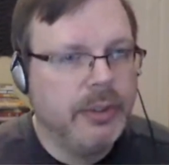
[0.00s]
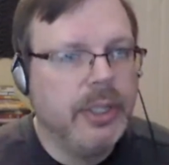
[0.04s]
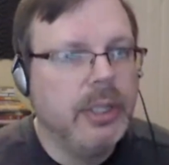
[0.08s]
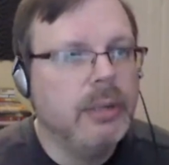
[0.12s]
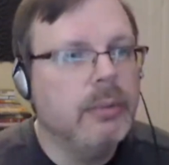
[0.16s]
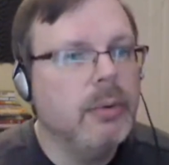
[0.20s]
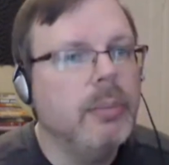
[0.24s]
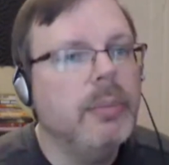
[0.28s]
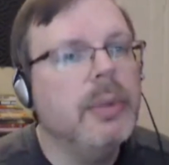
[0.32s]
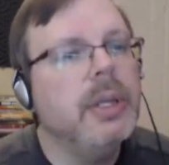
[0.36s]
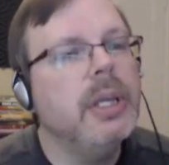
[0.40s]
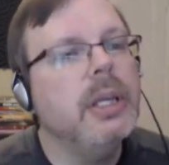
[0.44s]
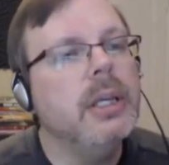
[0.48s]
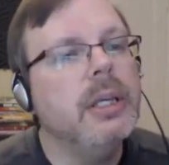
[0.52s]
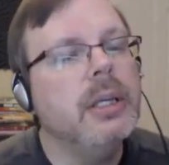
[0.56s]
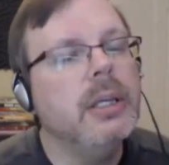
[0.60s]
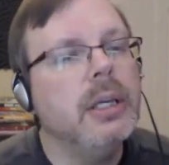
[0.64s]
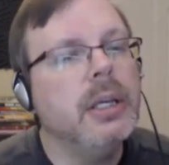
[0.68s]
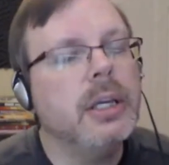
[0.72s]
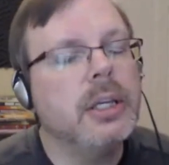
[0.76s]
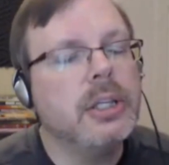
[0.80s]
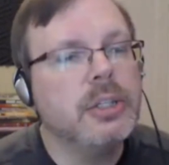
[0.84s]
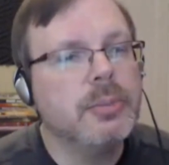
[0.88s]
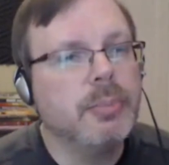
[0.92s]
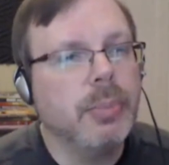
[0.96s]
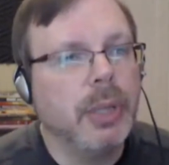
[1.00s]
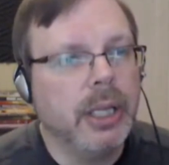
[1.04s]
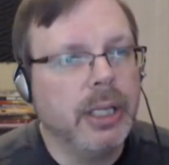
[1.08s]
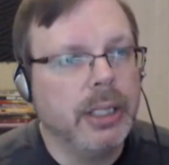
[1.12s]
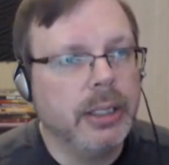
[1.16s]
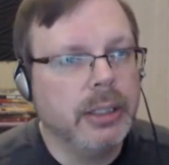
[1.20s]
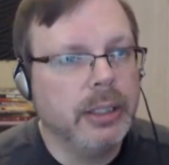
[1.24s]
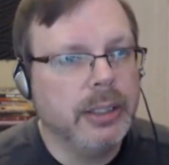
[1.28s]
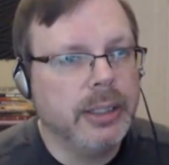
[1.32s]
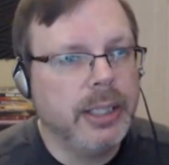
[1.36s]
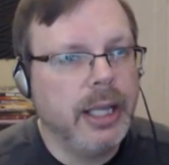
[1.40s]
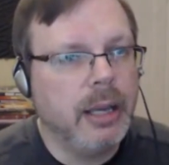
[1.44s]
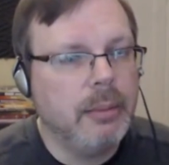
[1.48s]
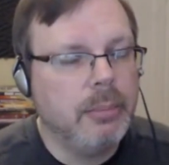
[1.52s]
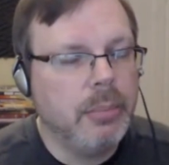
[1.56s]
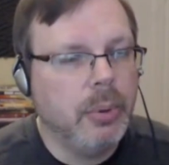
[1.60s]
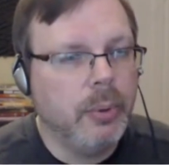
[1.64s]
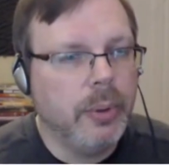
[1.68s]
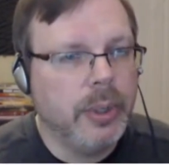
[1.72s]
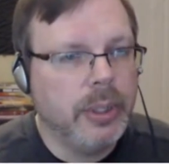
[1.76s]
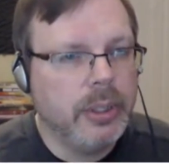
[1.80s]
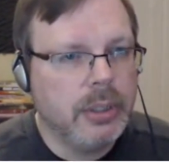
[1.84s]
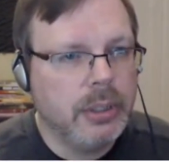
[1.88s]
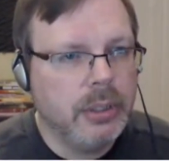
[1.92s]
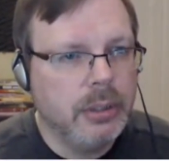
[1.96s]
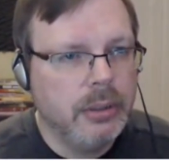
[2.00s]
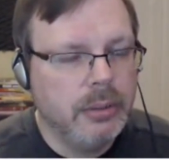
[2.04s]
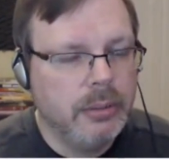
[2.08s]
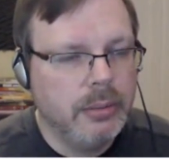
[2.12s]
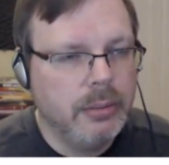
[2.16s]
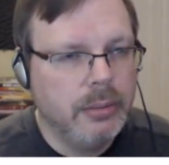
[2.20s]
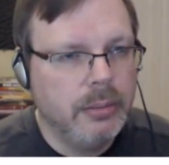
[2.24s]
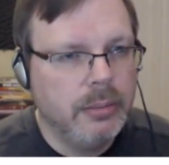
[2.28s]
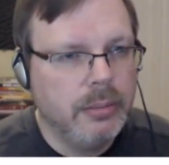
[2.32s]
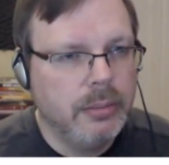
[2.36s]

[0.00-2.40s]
everything will be explained at that point.